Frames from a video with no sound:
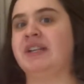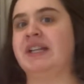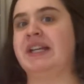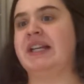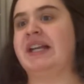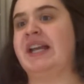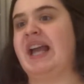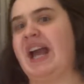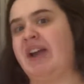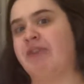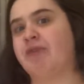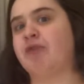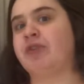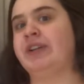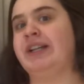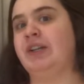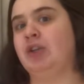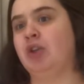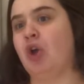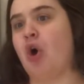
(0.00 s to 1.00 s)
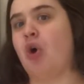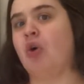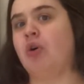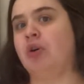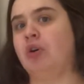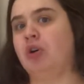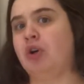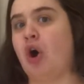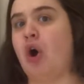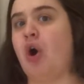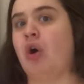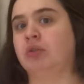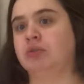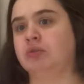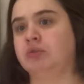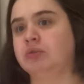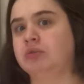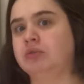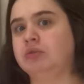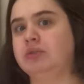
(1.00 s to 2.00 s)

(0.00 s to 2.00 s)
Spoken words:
nearly every long con.